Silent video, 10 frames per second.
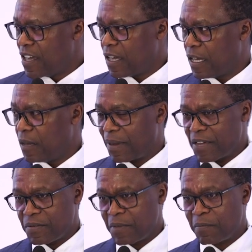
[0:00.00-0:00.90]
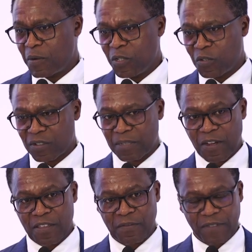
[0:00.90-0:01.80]
I remember we talked
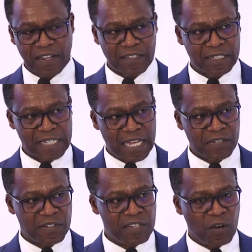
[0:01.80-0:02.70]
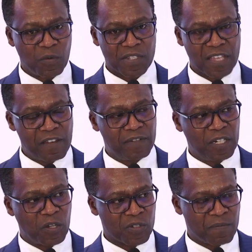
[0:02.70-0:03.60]
about the fact that Tanzania was
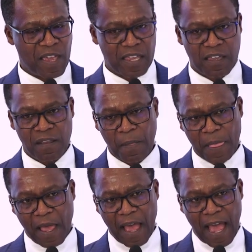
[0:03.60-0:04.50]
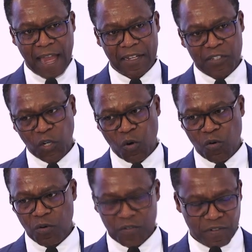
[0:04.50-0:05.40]
heavily loss-making, and as a
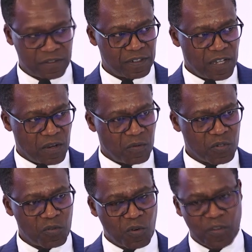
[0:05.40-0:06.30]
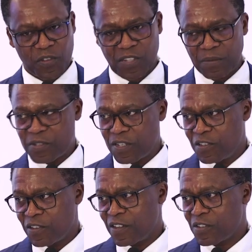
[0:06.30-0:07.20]
cohort, what we call the
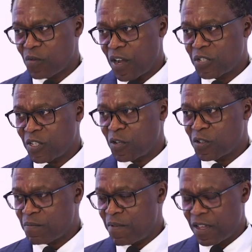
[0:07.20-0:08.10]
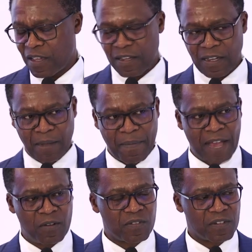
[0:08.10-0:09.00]
subsidiaries were actually loss-making at
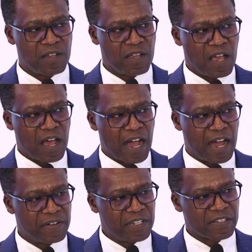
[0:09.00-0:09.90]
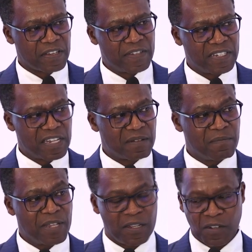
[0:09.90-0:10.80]
about 178
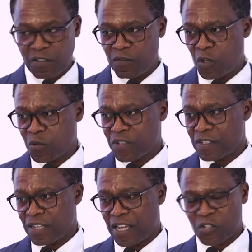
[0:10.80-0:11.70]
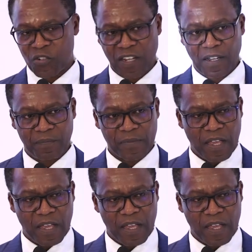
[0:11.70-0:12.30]
million of losses last year.